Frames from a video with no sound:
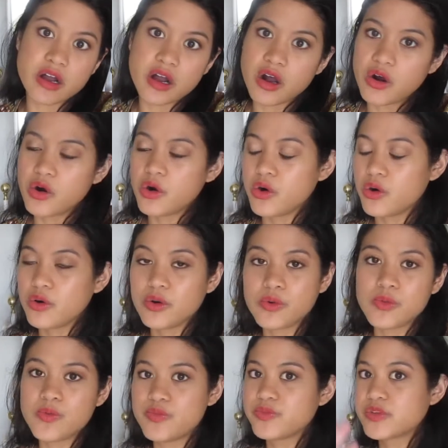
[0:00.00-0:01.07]

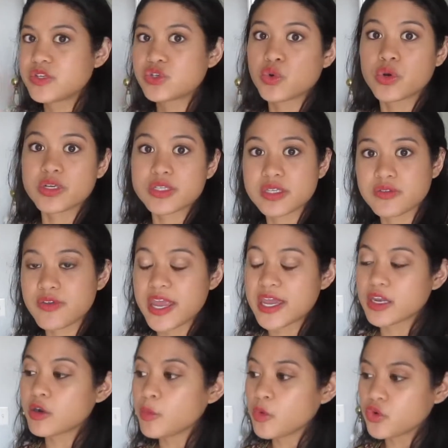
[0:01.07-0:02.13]
all sorts of
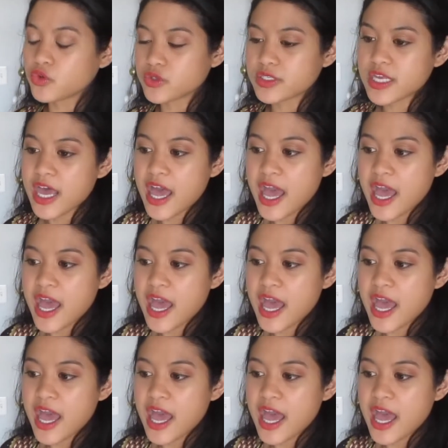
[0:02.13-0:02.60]
animals.